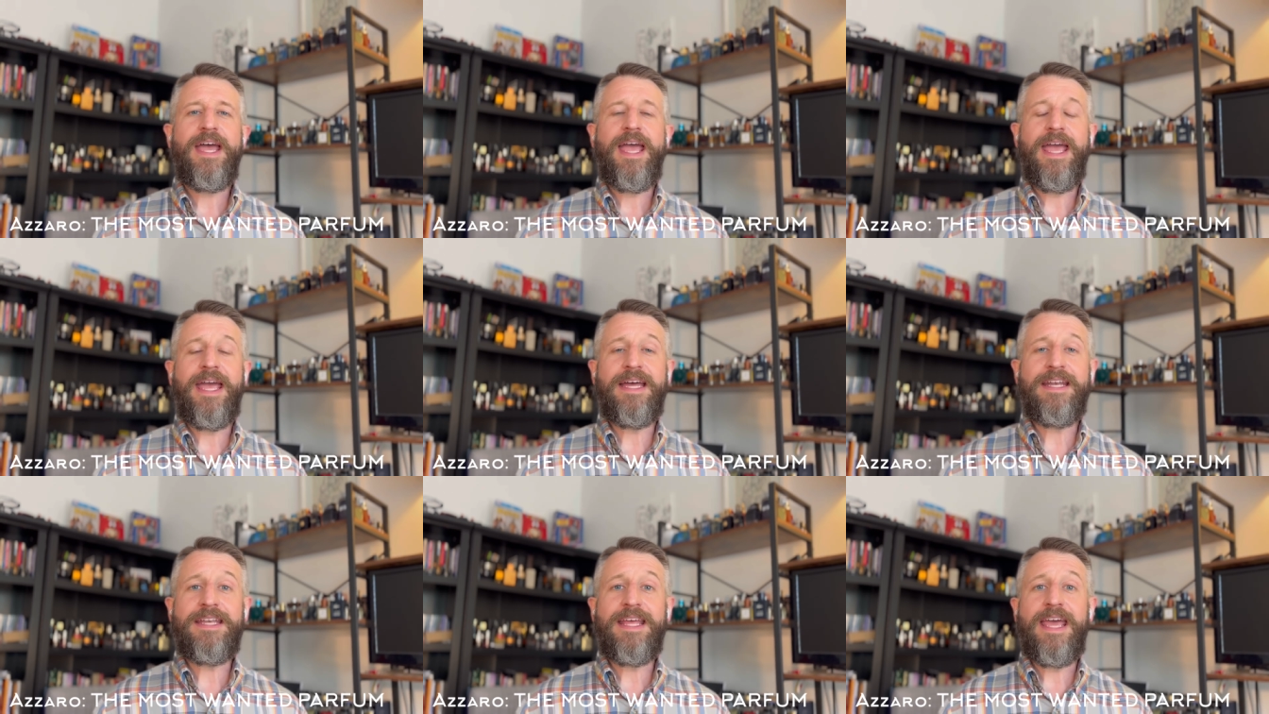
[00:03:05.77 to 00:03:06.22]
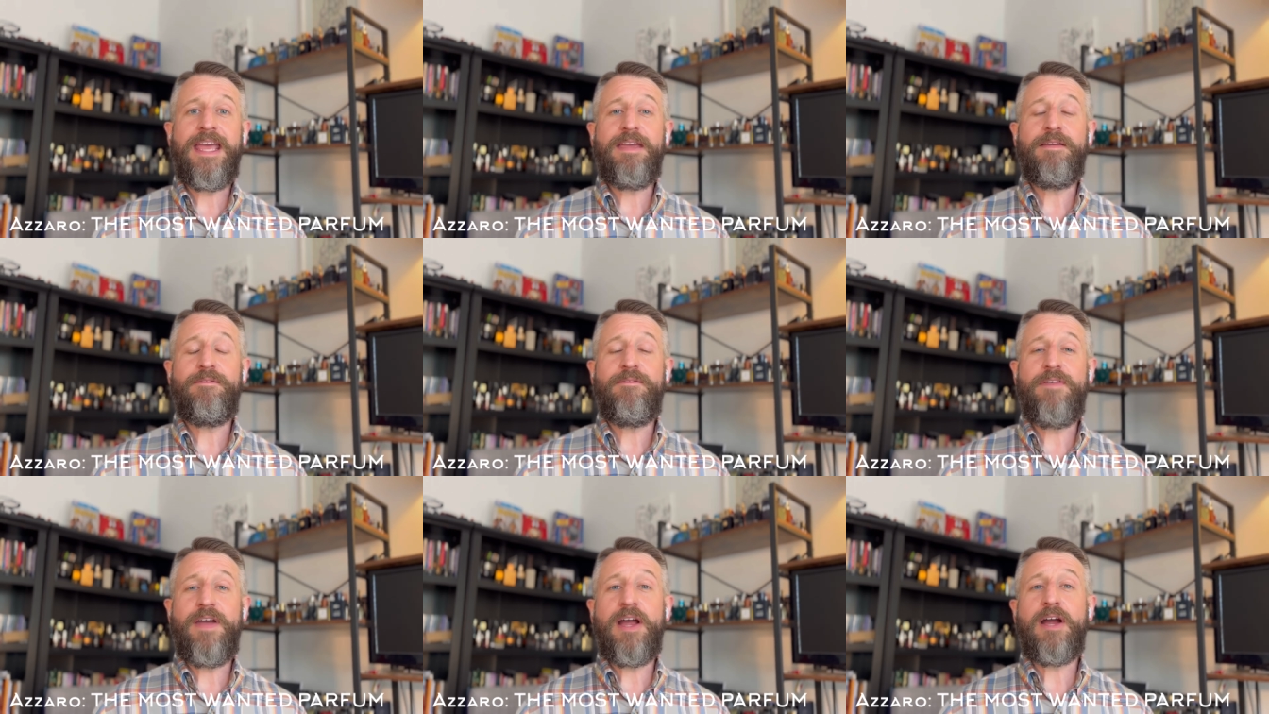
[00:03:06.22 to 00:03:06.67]
and
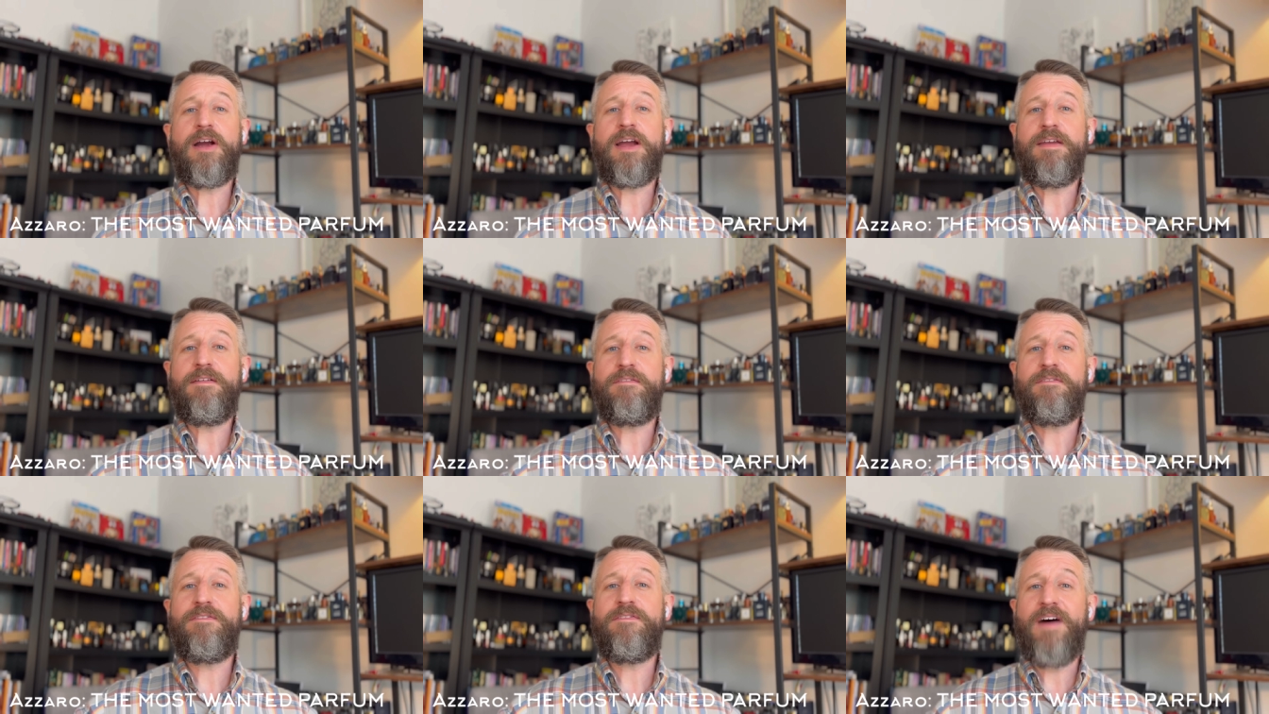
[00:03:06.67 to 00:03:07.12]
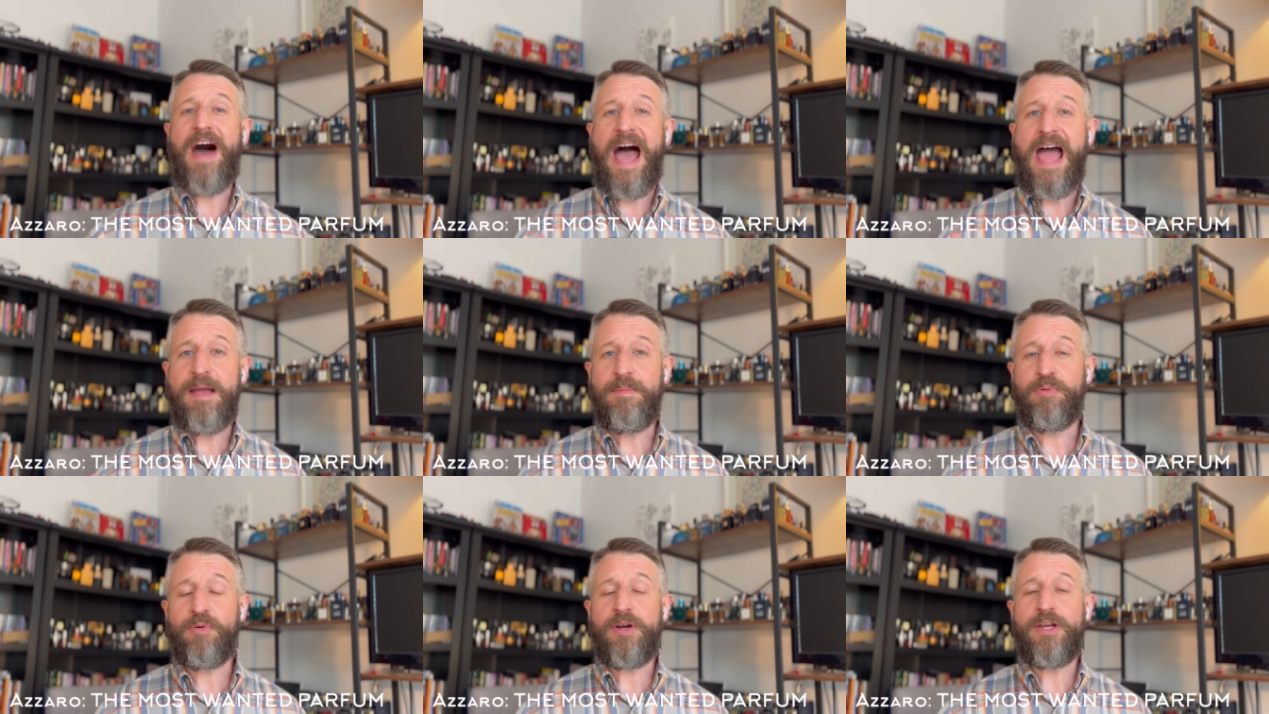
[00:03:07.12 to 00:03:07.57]
a very
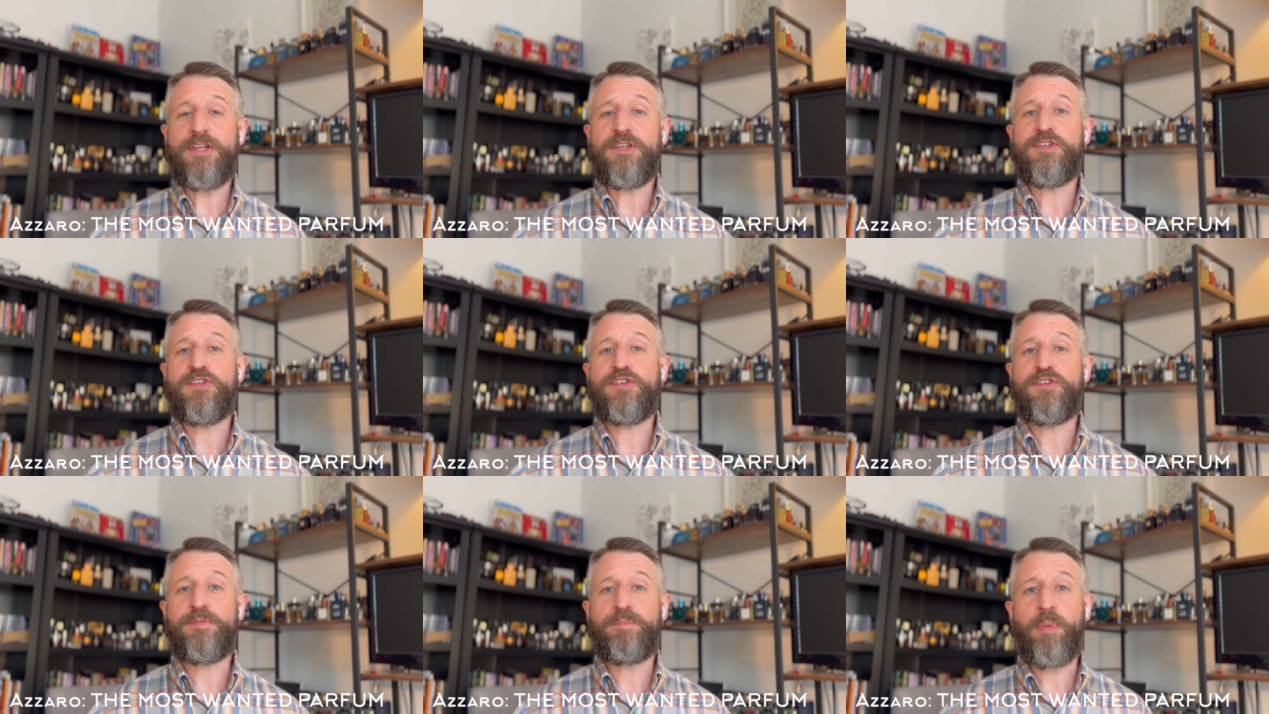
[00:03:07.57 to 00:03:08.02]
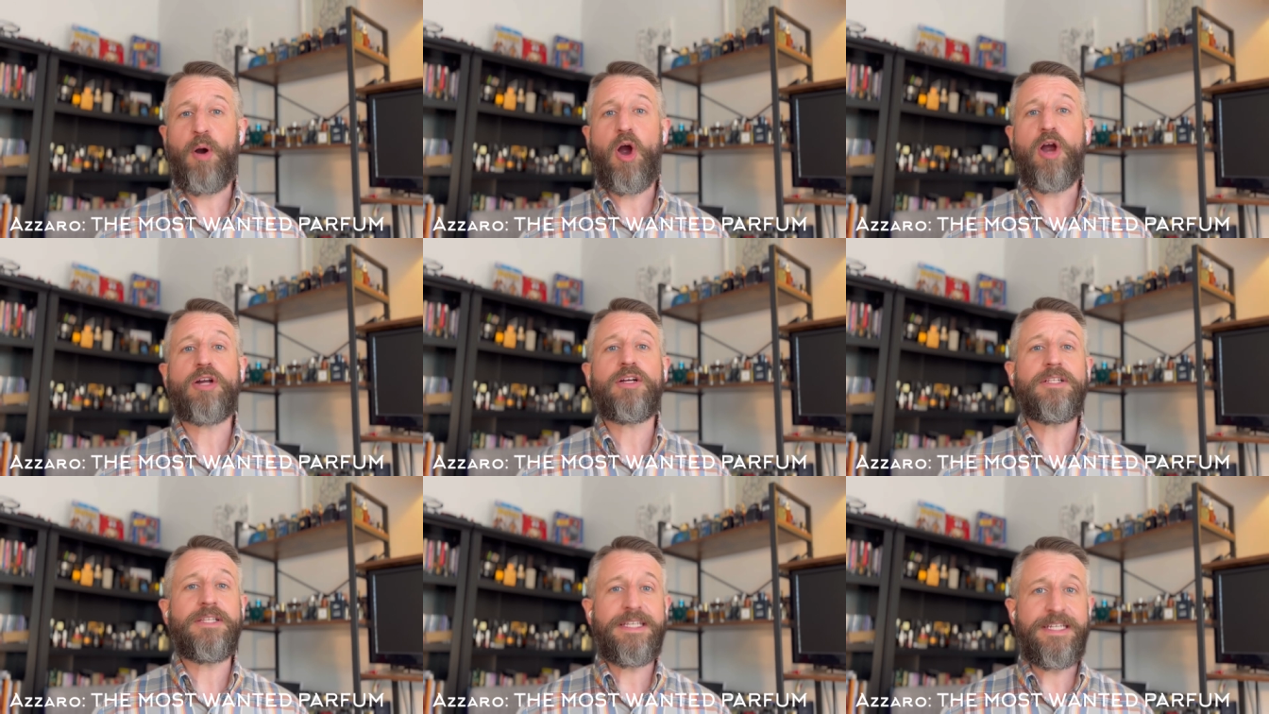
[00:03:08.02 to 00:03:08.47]
vibrant,
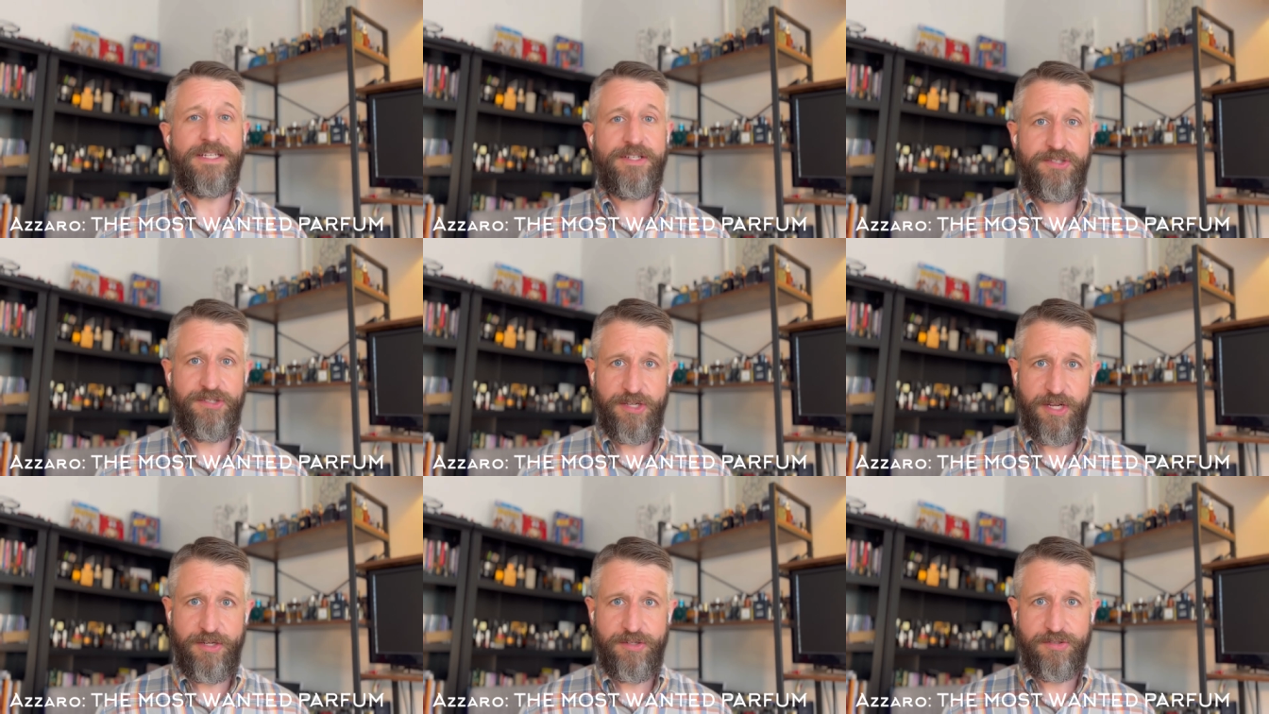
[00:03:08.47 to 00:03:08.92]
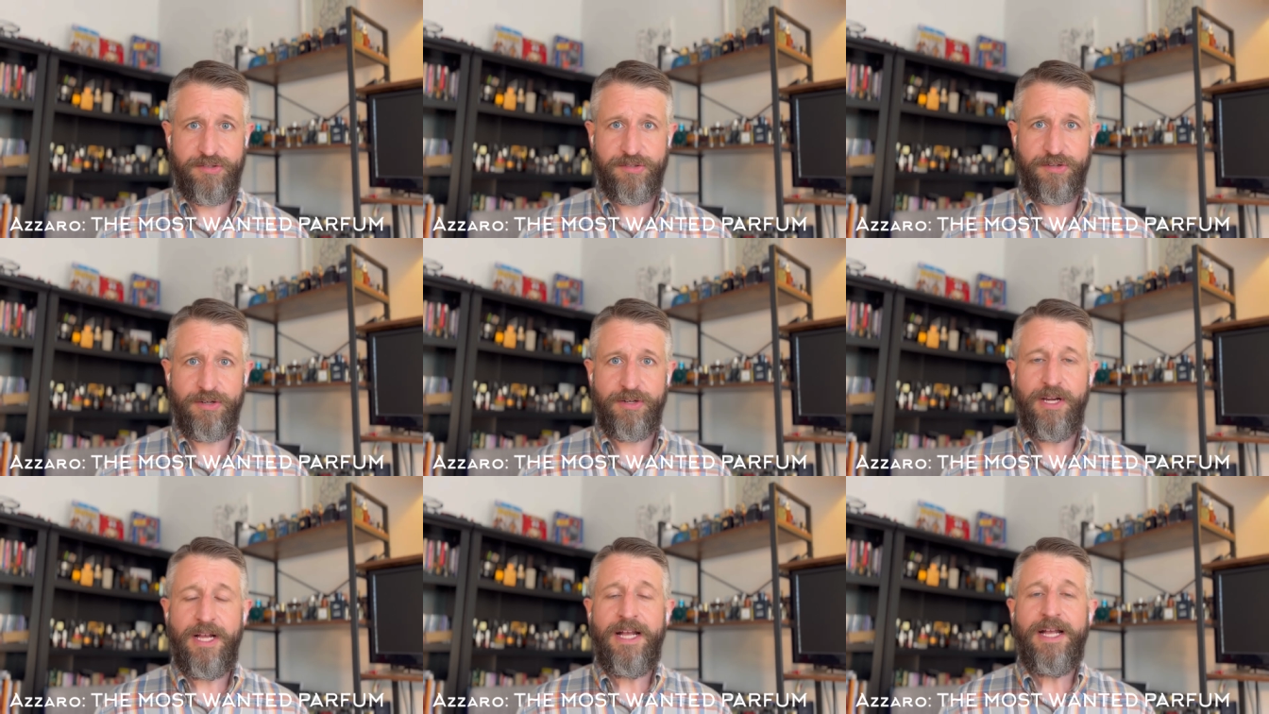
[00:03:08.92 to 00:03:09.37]
sparkly
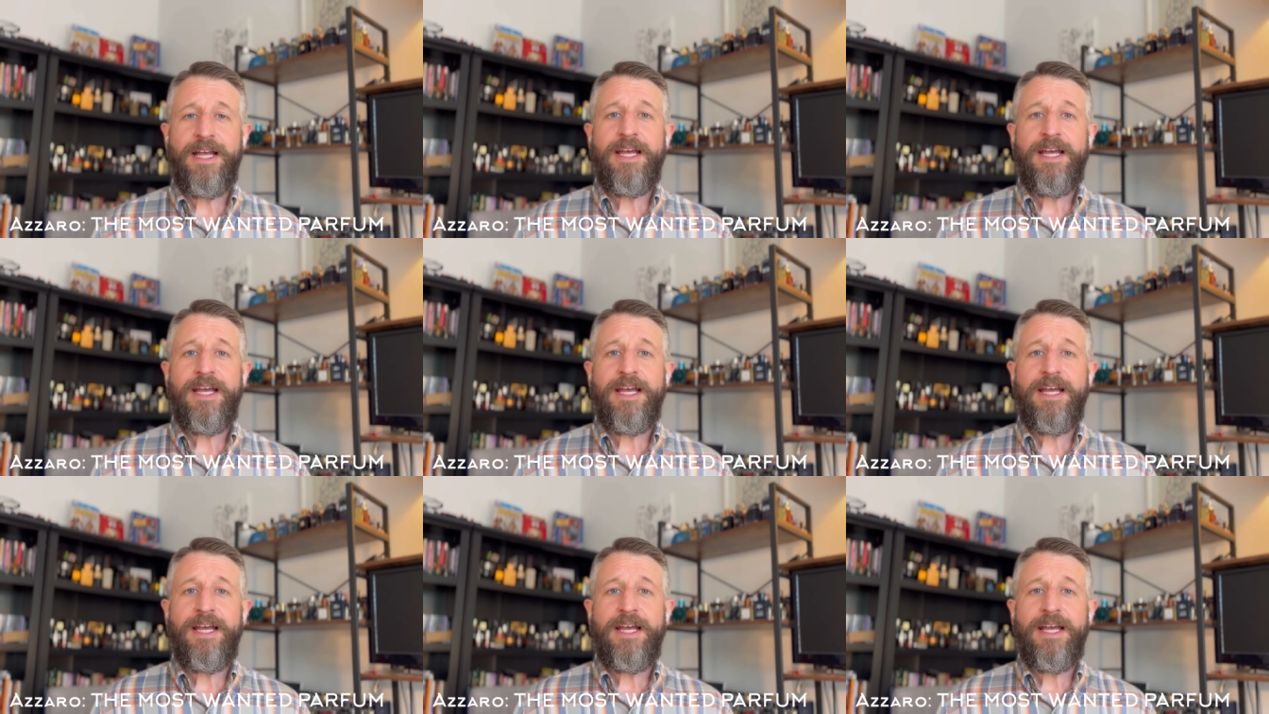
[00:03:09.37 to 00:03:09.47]
ginger.